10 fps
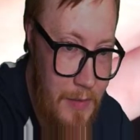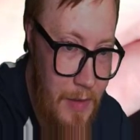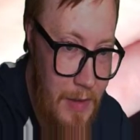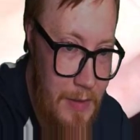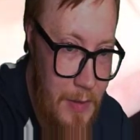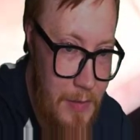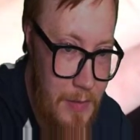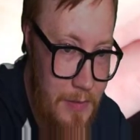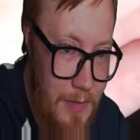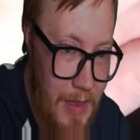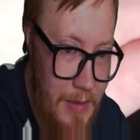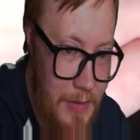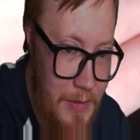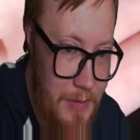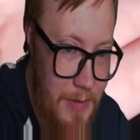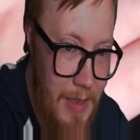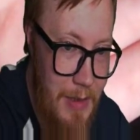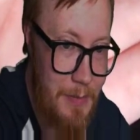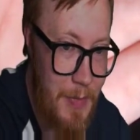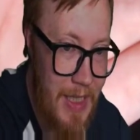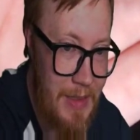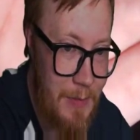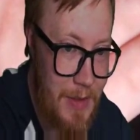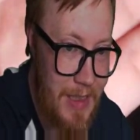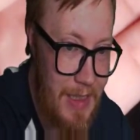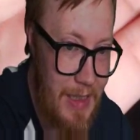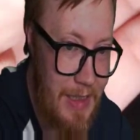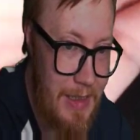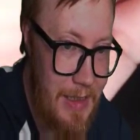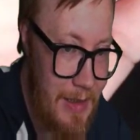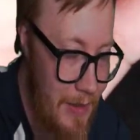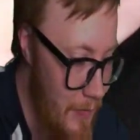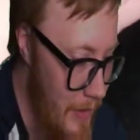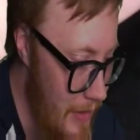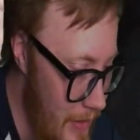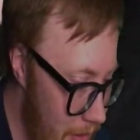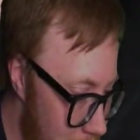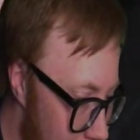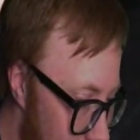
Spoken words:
for all I know. I paint what I like and how I like it.